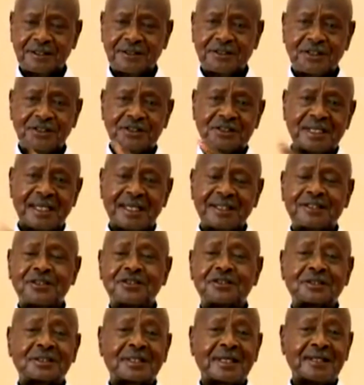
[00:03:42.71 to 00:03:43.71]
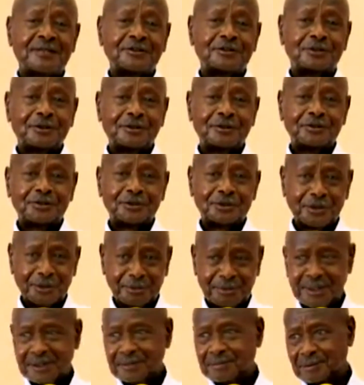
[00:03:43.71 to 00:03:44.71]
These scientists can solve
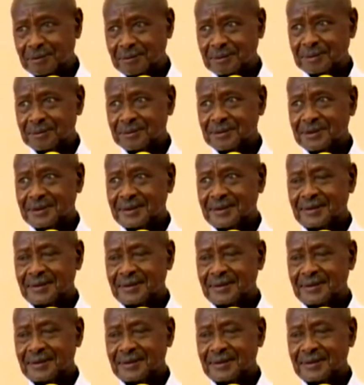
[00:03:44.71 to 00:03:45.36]
so many problems.